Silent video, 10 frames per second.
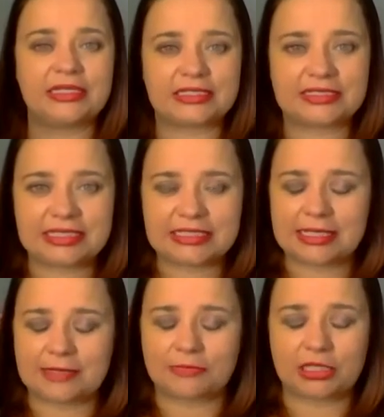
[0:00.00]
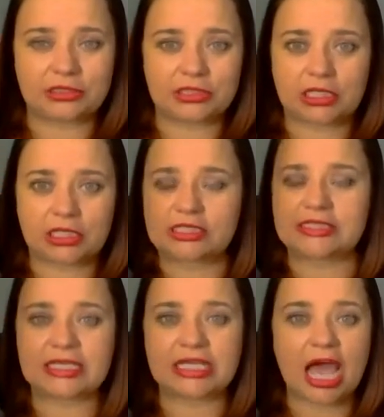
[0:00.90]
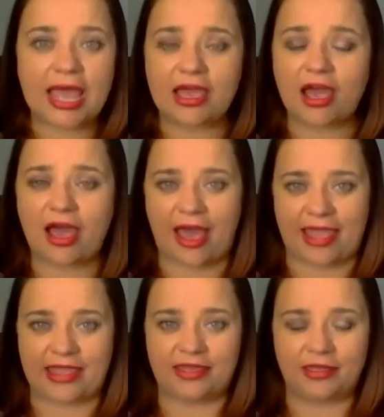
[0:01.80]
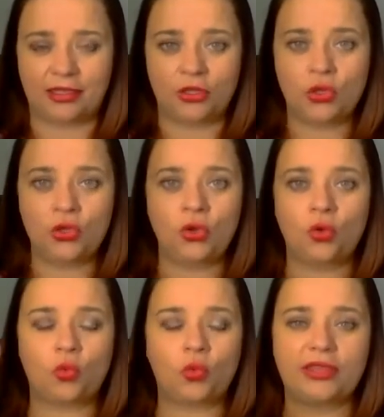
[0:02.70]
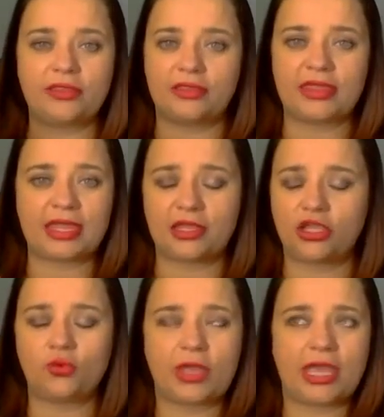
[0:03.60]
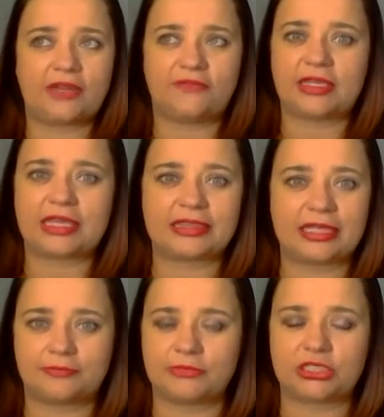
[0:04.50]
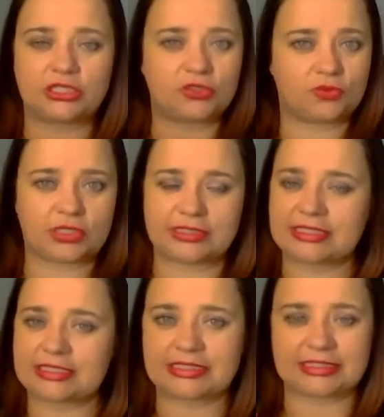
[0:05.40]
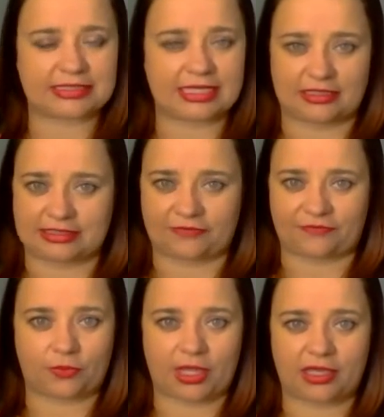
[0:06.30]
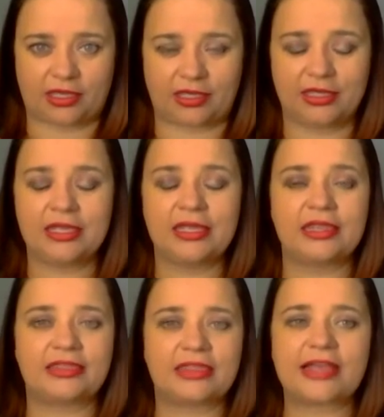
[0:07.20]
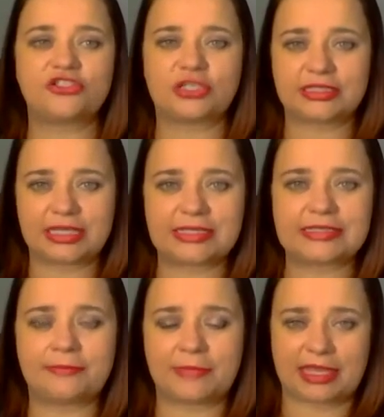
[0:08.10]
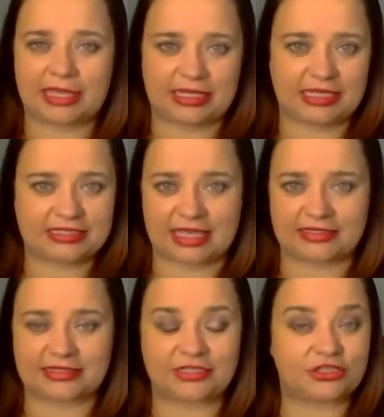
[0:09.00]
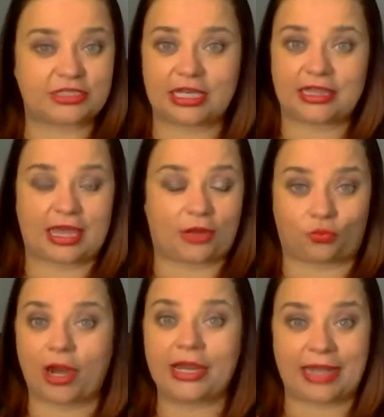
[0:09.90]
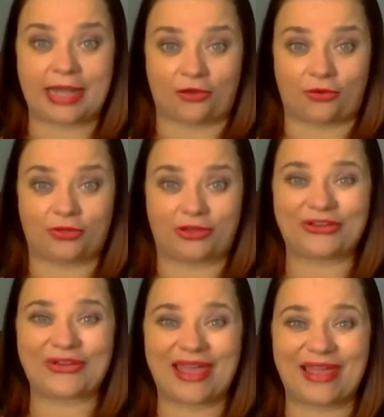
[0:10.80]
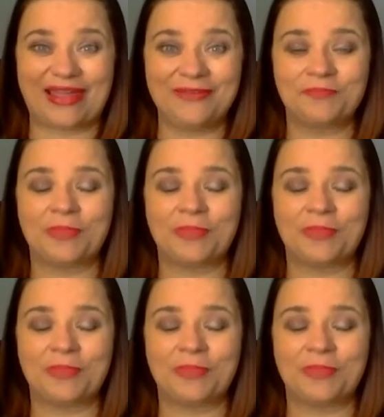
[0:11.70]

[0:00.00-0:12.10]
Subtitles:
to see something sky high when you can't even get them to do consistent sales every week. That just doesn't make any sense. I just tell you that right now, okay?